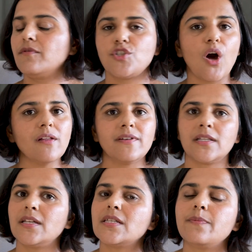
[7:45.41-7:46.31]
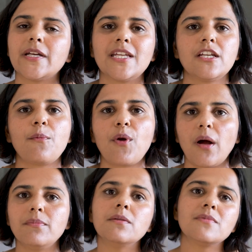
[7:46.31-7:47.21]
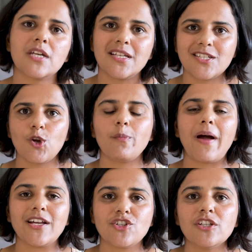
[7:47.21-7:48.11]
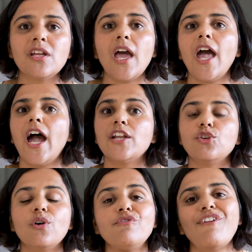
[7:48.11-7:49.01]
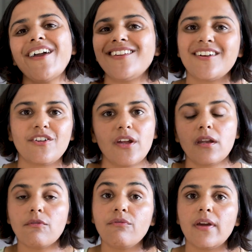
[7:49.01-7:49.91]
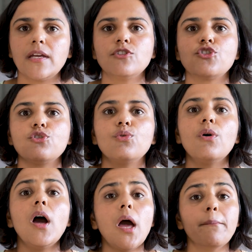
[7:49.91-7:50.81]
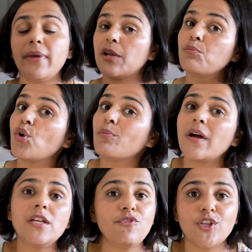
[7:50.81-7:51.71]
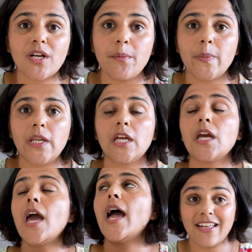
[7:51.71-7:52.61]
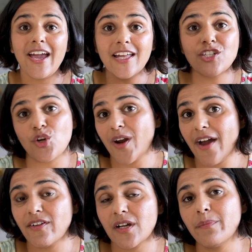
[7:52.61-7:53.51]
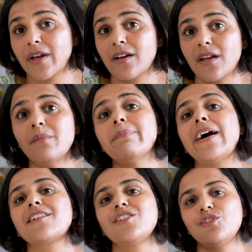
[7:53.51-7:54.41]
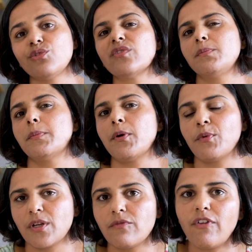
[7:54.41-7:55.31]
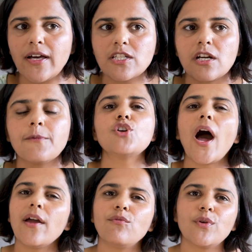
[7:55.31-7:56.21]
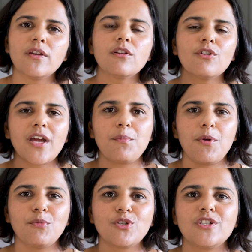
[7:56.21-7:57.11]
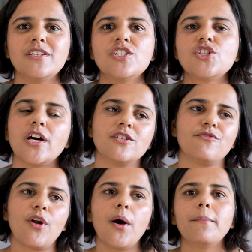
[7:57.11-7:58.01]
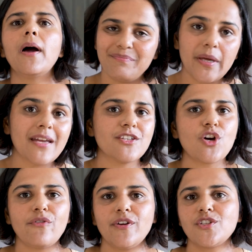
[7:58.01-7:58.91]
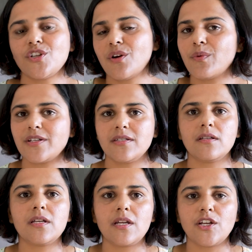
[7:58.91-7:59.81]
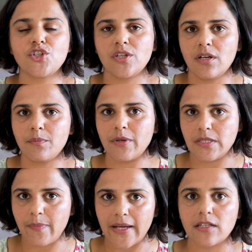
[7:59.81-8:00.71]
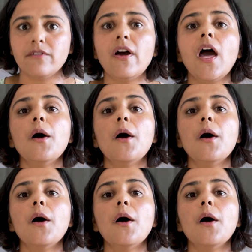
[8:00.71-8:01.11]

solving these big data problems is your passion and you're finding creative ways to make more money for the company and hence you're having a bigger impact you will be promoted faster so i wouldn't look at promotions just from being a software engineer versus a data engineer perspective